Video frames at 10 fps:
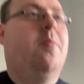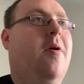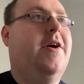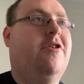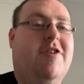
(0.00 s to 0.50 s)

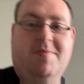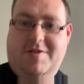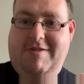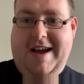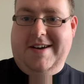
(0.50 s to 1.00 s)
putting Christmas
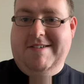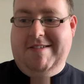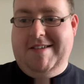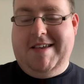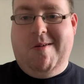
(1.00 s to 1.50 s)

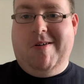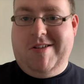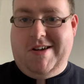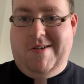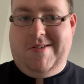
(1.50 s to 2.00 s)
crackers to see what a
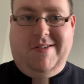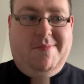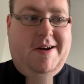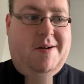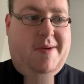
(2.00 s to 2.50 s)
joke's all
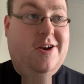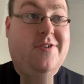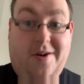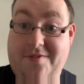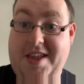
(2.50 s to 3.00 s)
about. I might do
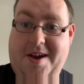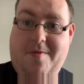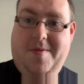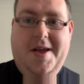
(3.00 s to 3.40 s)
it on video.